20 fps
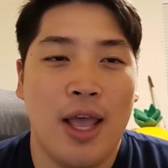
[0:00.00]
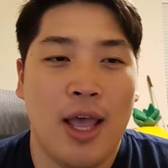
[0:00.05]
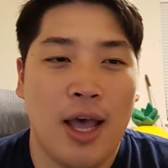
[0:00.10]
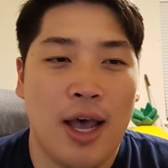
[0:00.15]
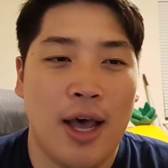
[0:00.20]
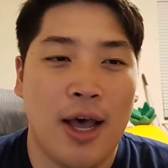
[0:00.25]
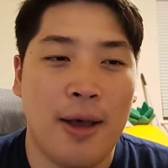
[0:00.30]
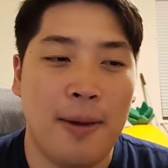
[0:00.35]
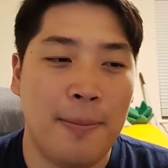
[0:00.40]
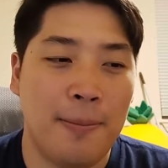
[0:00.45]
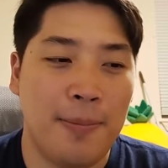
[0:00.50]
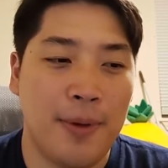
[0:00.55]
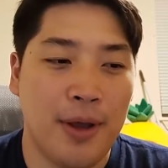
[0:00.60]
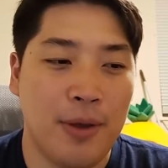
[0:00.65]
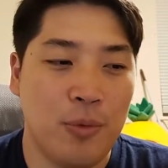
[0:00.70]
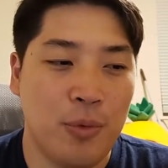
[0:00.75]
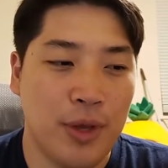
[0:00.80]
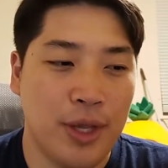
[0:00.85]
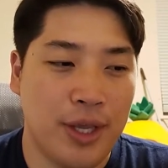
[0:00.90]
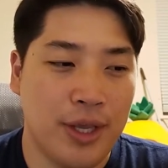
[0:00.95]
Uh,
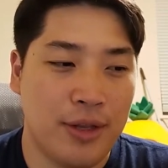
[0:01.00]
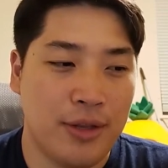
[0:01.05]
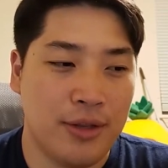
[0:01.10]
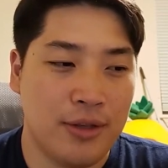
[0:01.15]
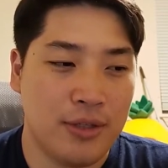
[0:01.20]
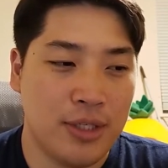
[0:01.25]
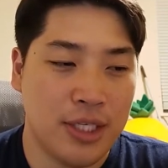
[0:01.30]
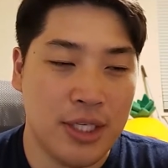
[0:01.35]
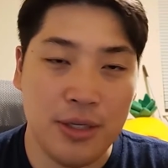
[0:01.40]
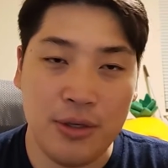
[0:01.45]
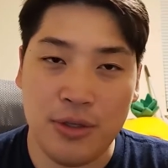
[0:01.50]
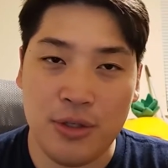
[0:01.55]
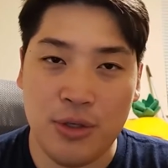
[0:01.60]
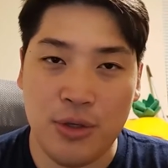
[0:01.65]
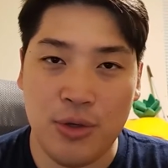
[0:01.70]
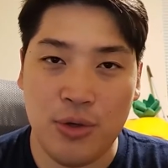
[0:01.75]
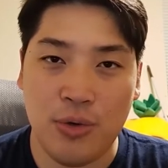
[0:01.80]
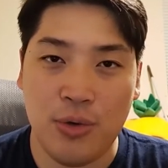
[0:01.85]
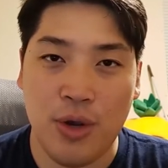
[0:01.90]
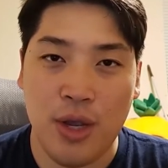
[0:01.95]
but we can still
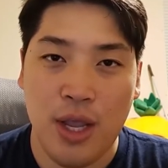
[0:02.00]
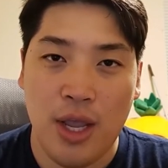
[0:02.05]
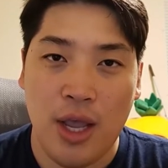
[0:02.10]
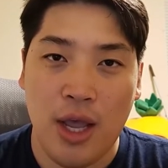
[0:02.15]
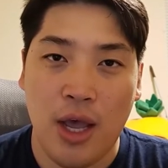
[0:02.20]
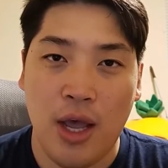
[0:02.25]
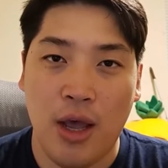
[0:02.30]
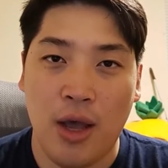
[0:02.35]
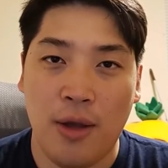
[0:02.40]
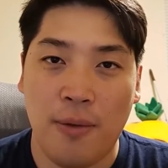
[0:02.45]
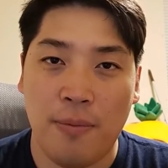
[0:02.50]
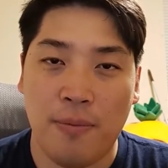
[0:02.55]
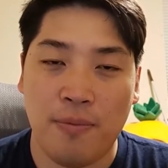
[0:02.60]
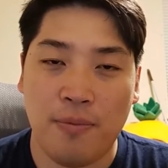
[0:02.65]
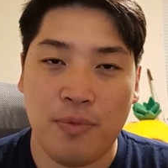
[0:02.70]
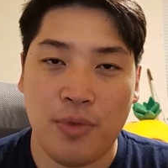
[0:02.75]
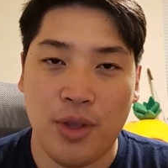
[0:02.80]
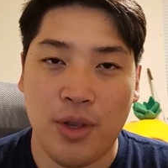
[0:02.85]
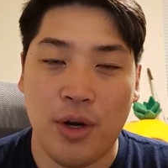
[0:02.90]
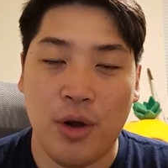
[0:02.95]
do, uh,
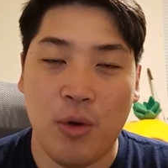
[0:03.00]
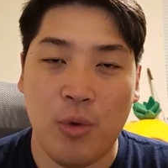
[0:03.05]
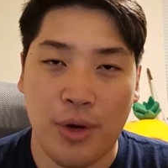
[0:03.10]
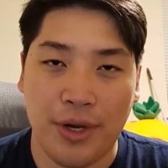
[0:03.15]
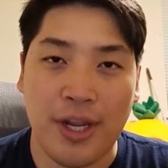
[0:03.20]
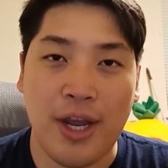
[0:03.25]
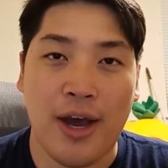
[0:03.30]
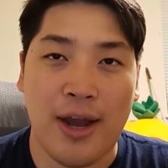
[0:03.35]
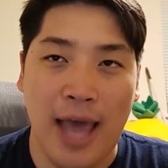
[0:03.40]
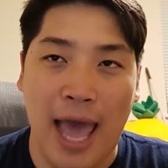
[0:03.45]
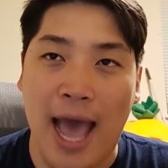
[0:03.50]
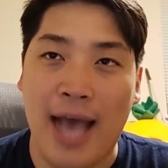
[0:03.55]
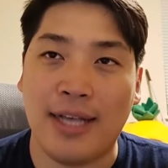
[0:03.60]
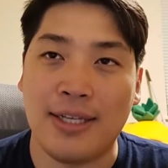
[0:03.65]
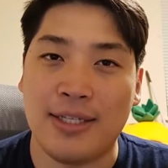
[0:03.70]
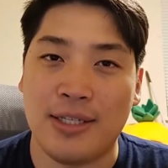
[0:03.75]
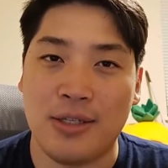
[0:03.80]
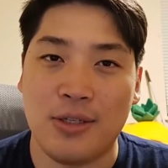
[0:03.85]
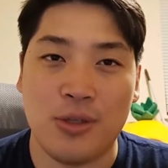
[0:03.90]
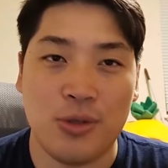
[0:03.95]
you know, what God
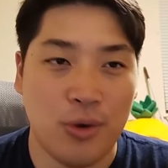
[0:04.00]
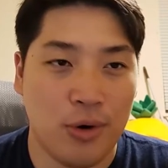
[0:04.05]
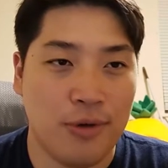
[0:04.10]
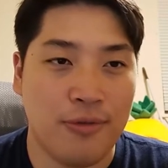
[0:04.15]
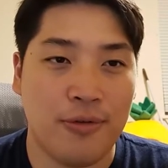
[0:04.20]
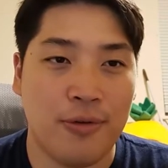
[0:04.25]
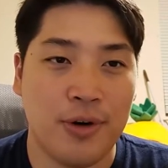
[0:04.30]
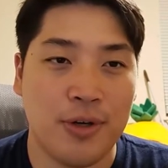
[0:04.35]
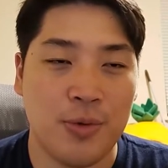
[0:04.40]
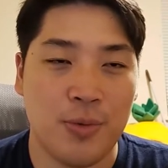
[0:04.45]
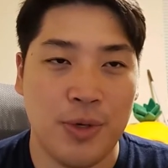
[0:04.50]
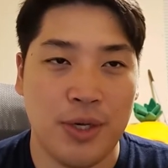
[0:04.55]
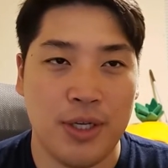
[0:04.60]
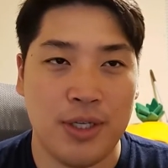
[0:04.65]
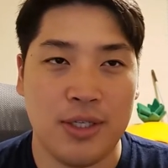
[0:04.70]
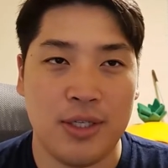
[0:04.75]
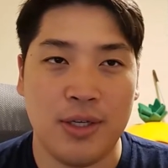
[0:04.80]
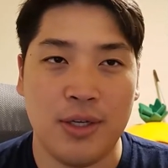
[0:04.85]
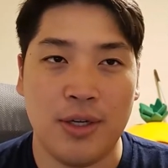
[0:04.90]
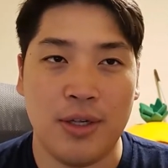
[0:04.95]
has in store for us. We can
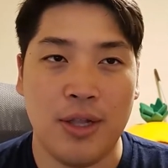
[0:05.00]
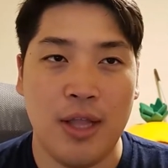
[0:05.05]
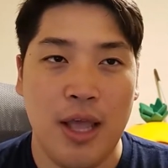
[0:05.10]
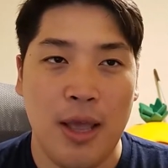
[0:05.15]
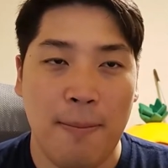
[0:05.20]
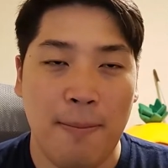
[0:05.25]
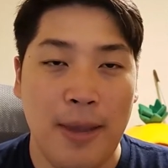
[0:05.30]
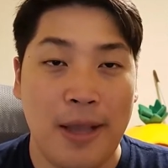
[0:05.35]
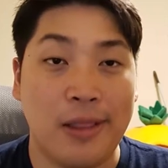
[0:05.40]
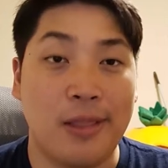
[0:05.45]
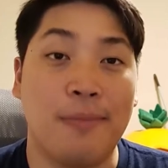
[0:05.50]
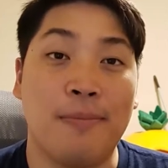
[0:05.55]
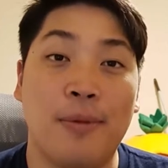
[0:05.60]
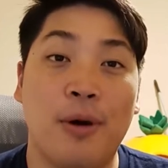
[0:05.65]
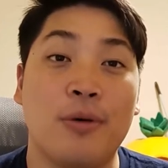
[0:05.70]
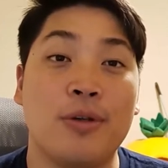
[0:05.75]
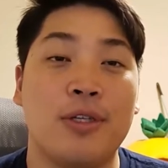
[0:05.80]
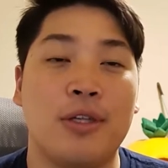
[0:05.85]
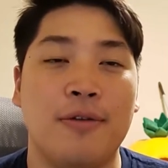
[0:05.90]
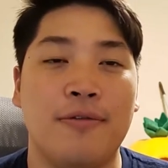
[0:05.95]
still make the
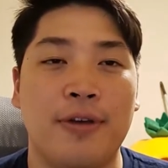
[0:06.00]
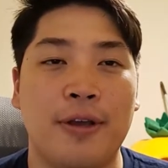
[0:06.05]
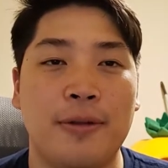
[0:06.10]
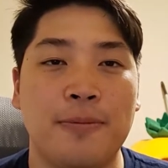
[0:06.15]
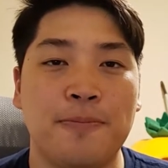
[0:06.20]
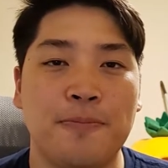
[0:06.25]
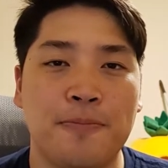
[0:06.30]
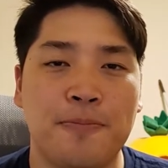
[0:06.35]
most of it